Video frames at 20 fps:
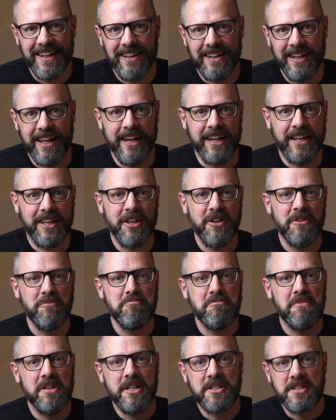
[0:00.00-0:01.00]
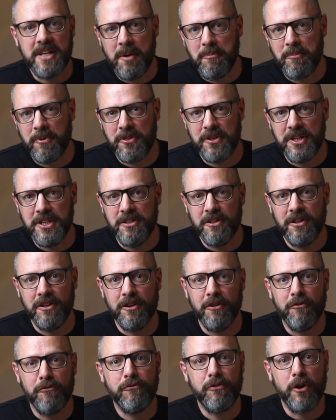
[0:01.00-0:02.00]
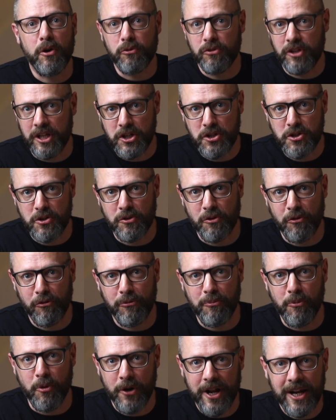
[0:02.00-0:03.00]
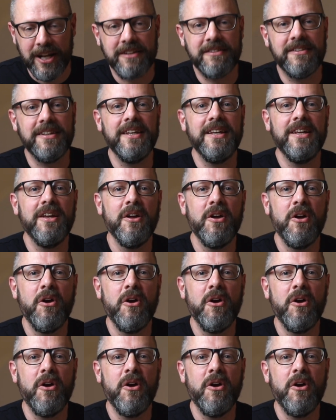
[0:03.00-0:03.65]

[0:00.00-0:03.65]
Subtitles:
like, is empathy the foundation of morality?